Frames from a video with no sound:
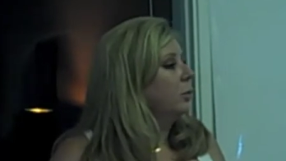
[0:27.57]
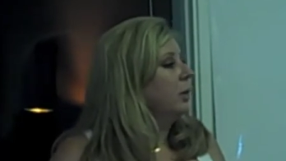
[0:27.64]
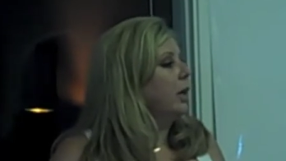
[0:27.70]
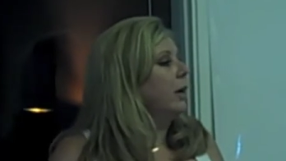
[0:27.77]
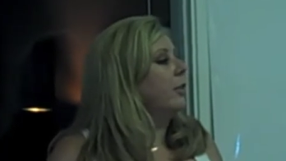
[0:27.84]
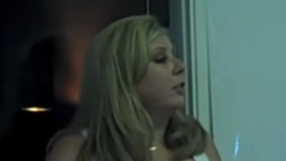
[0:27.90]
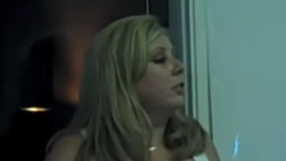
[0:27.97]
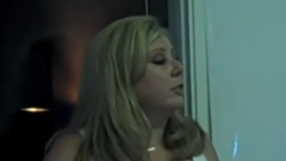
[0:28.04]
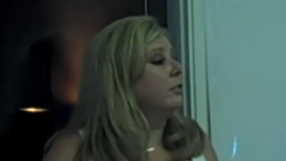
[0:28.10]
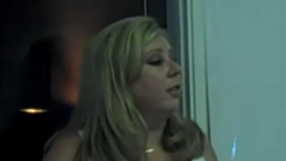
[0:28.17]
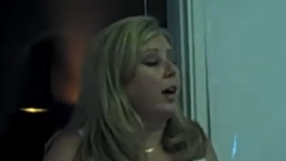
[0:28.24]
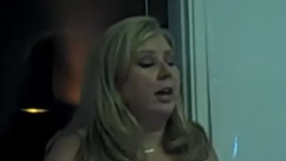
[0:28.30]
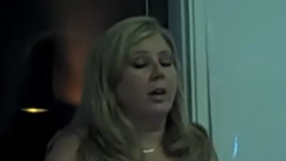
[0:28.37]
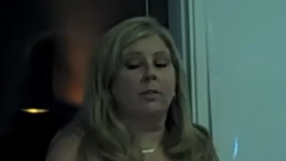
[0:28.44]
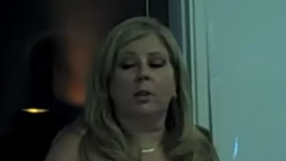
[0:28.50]
Well, now there's a
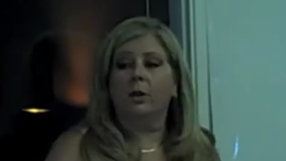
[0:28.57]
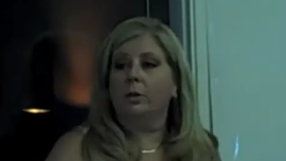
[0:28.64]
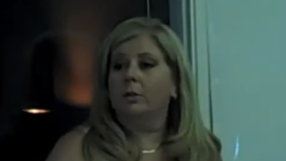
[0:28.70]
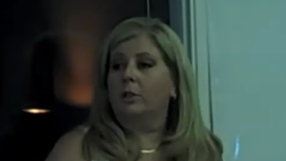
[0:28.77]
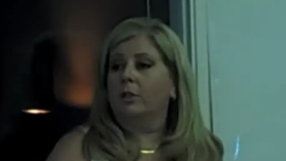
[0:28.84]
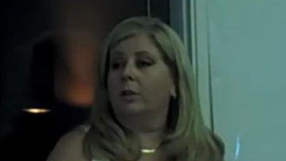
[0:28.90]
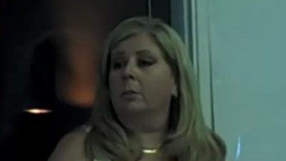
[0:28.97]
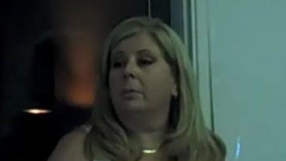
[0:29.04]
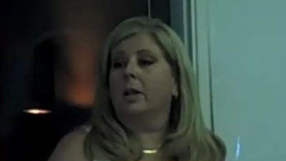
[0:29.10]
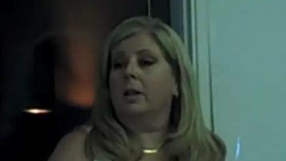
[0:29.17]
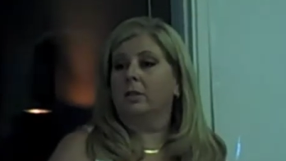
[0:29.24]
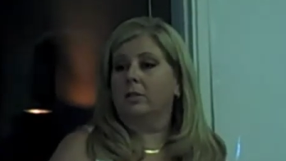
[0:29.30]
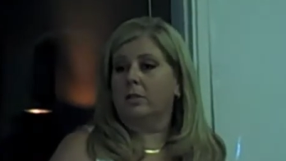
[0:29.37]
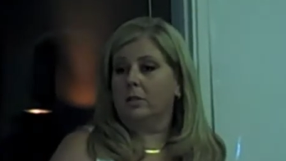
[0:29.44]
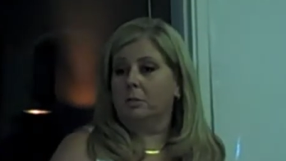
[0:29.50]
fight over who's going to
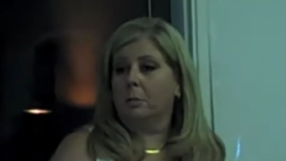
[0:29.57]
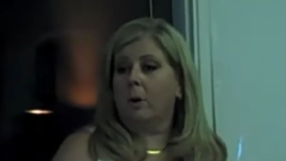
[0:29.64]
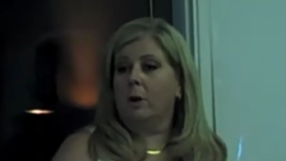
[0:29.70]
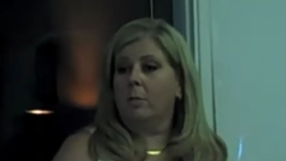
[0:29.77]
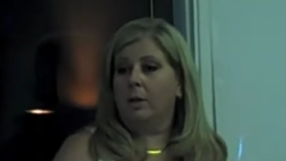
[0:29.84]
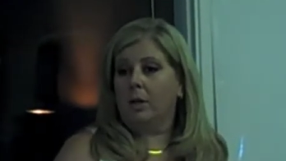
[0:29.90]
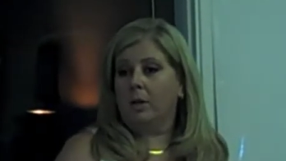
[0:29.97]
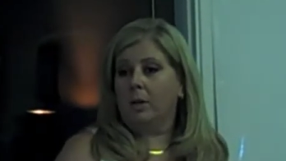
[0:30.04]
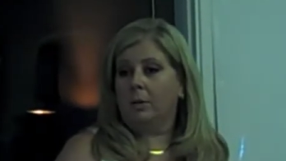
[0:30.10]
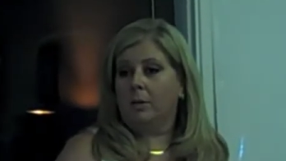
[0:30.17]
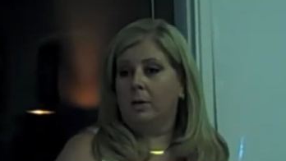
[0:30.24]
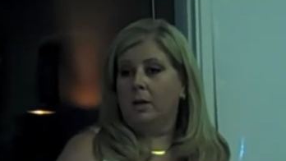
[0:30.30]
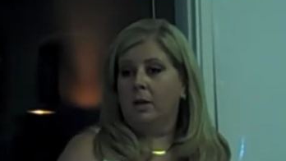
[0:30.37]
replace this barbecue.